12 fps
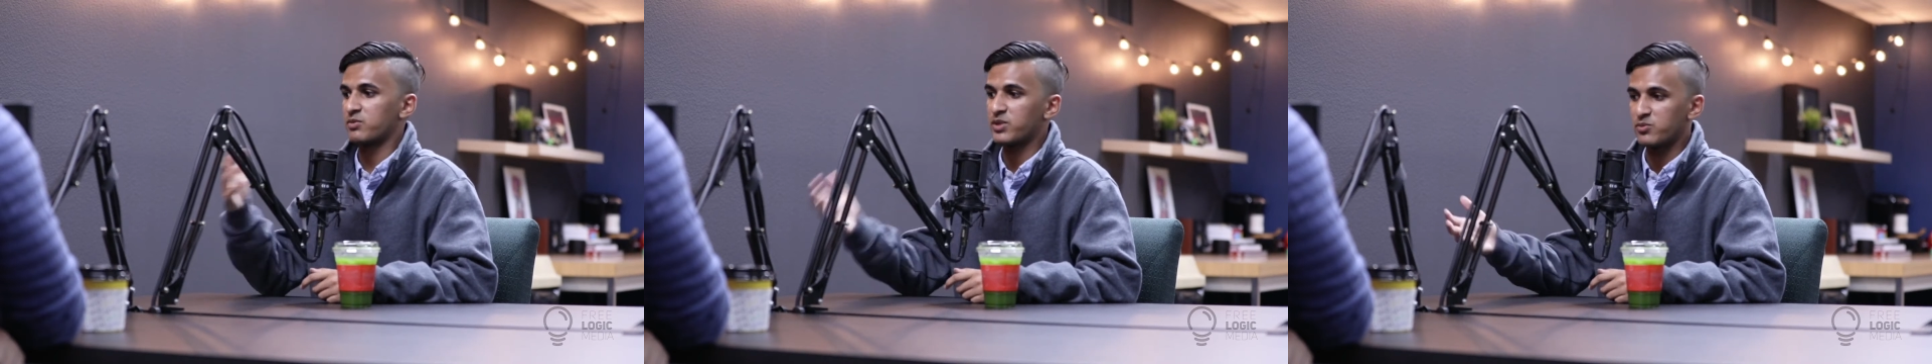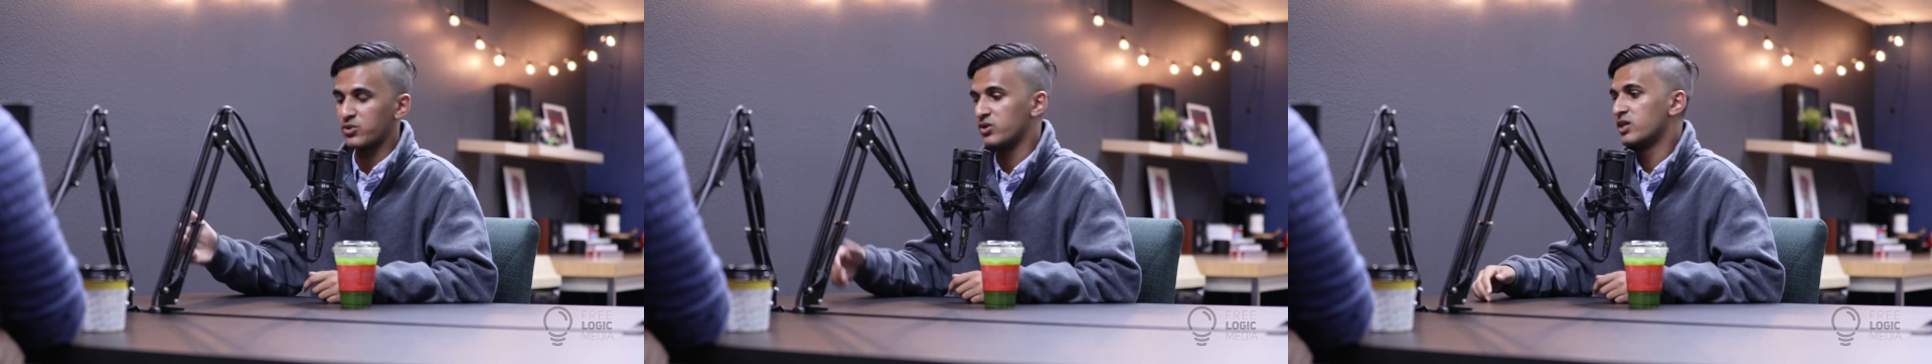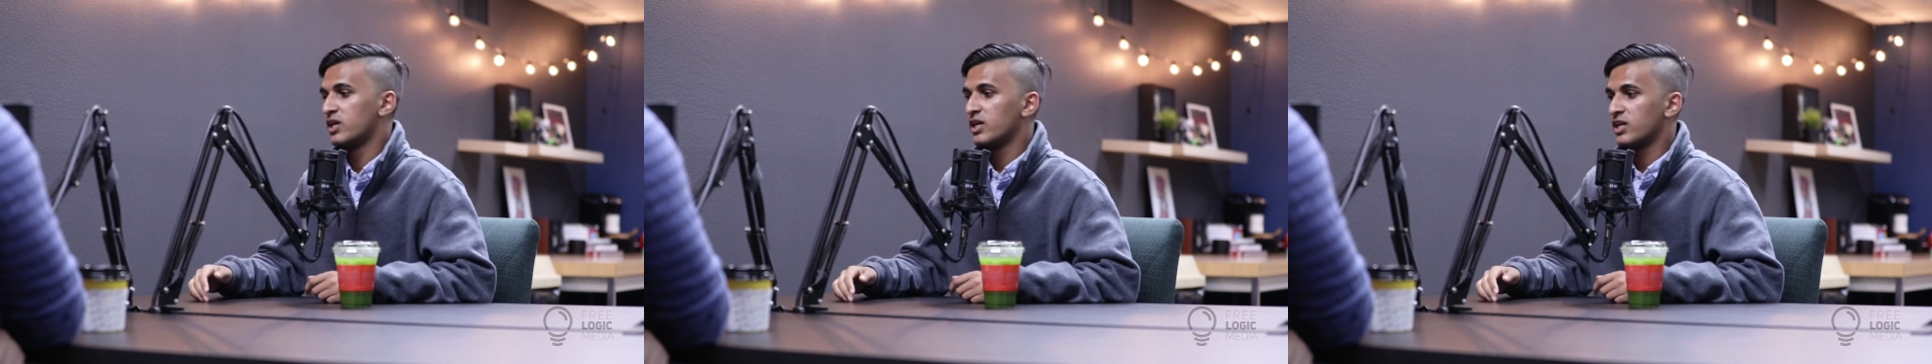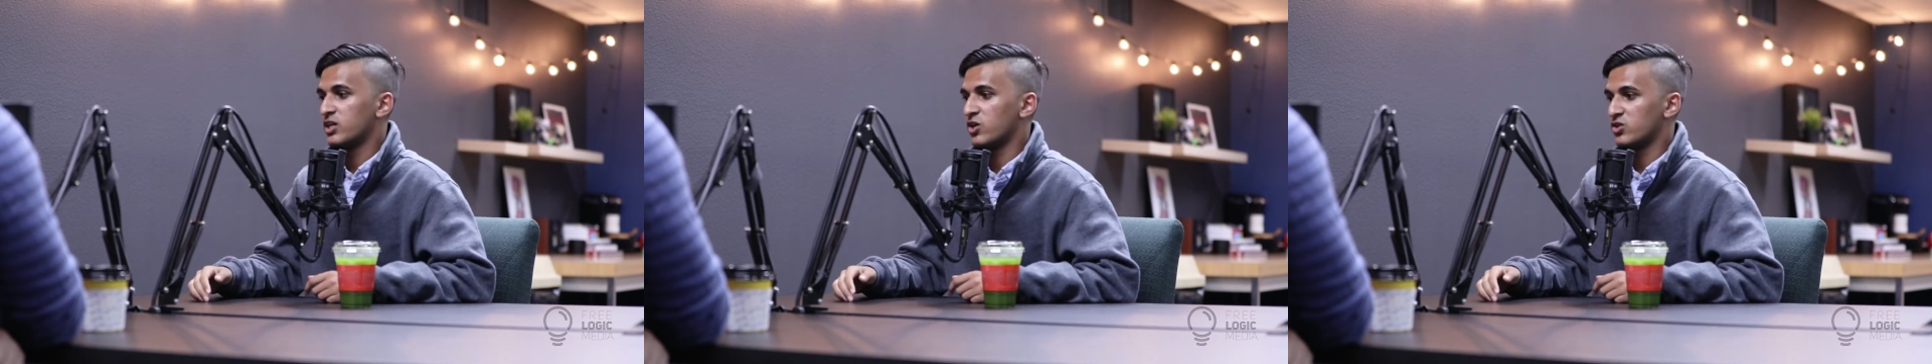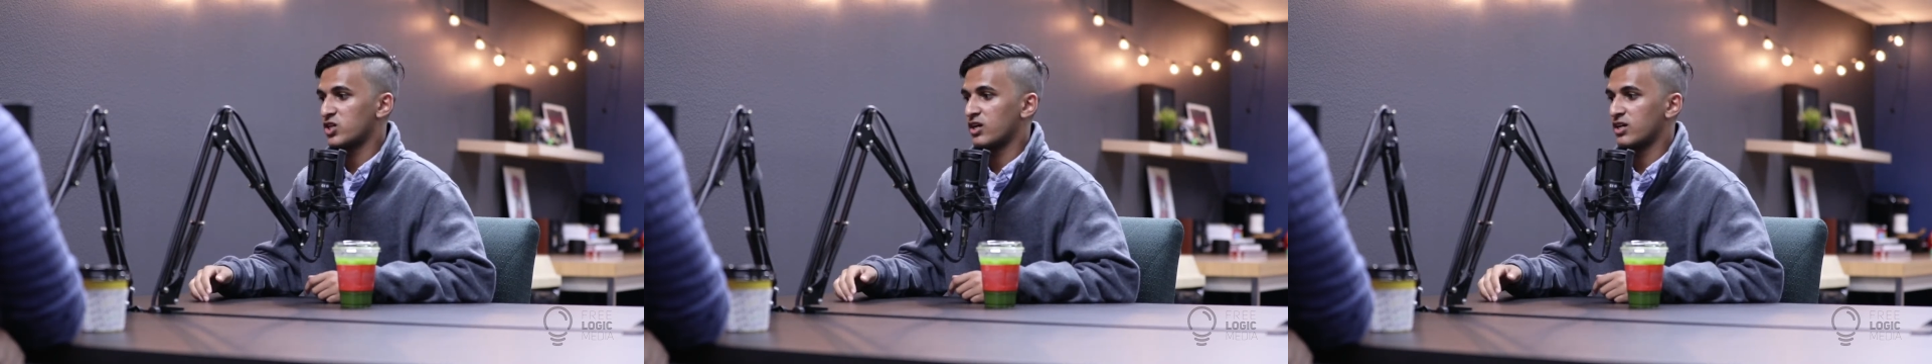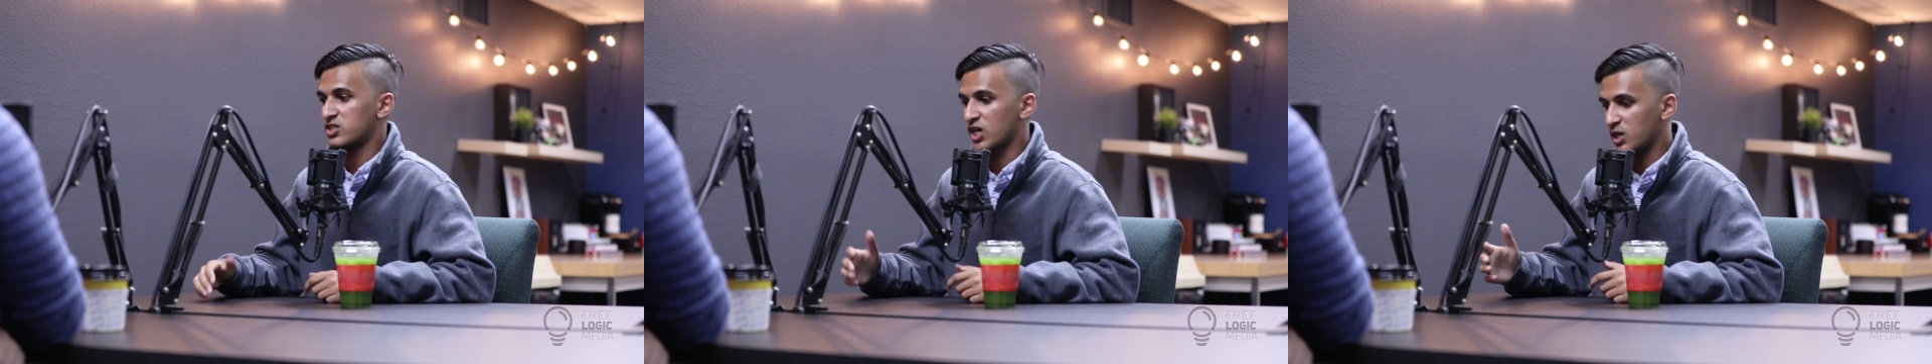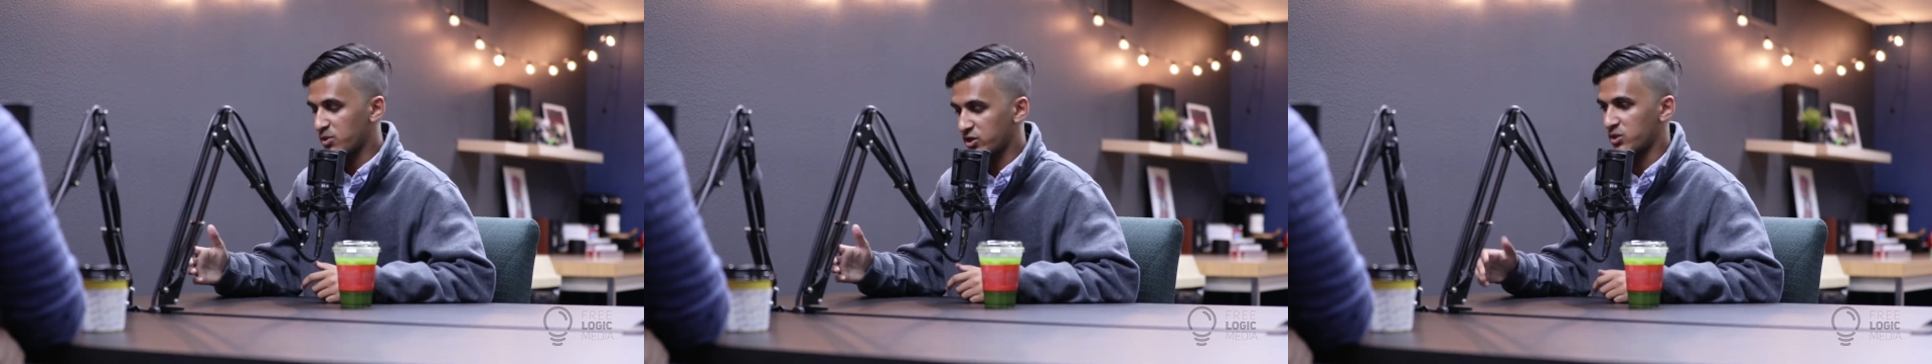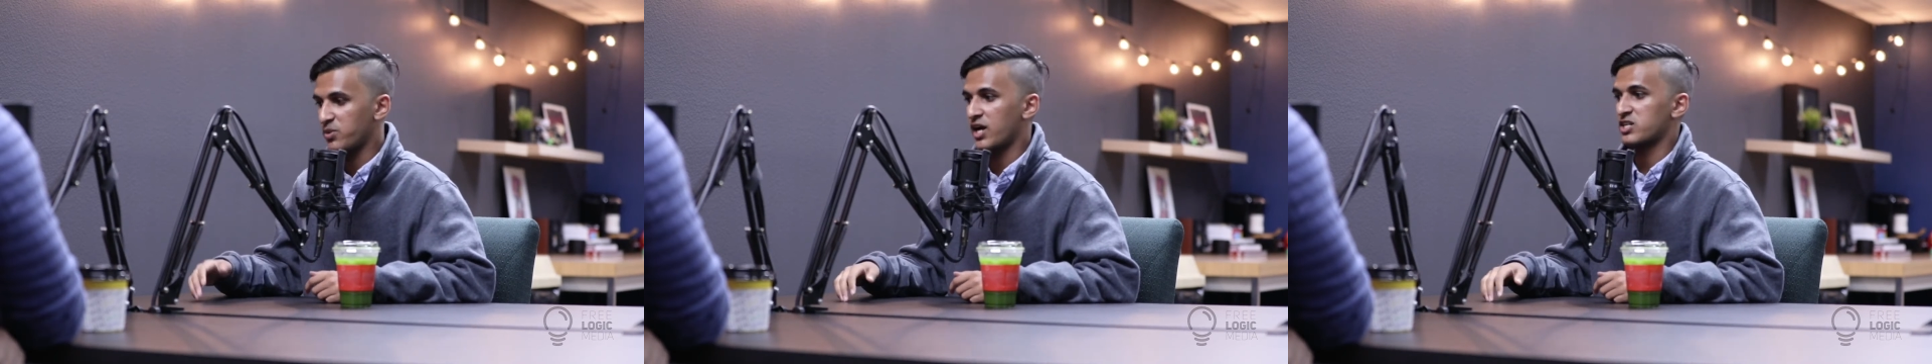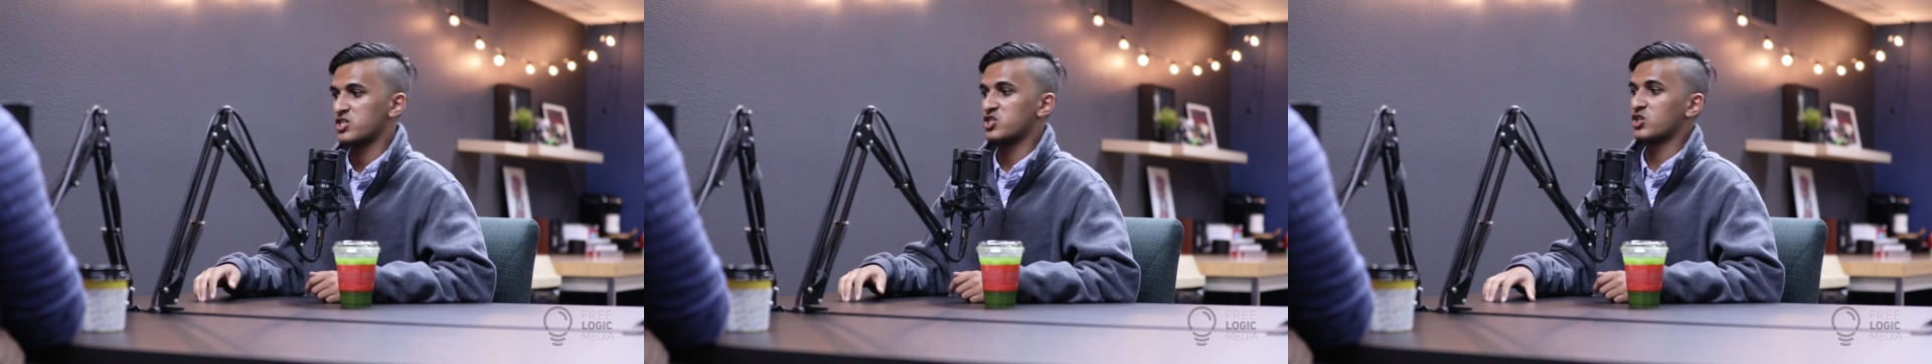people talk about their passions.